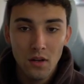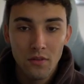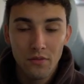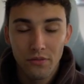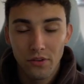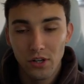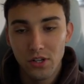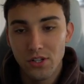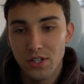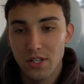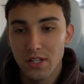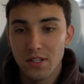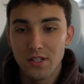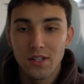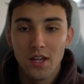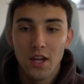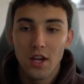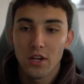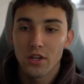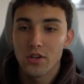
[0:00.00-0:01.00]

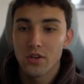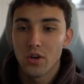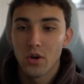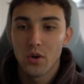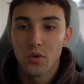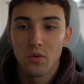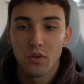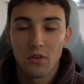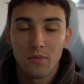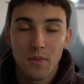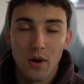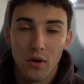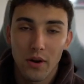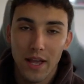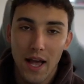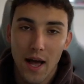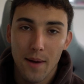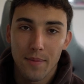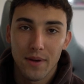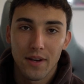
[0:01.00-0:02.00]
versus you go to a remote
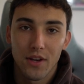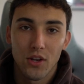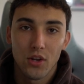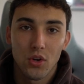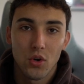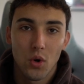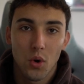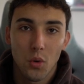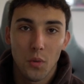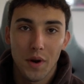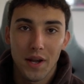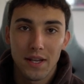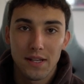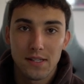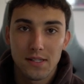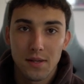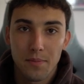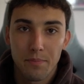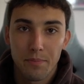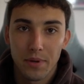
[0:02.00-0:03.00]
cabin in Norway
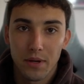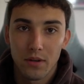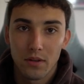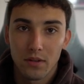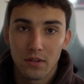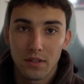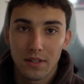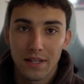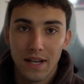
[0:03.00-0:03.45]
to build.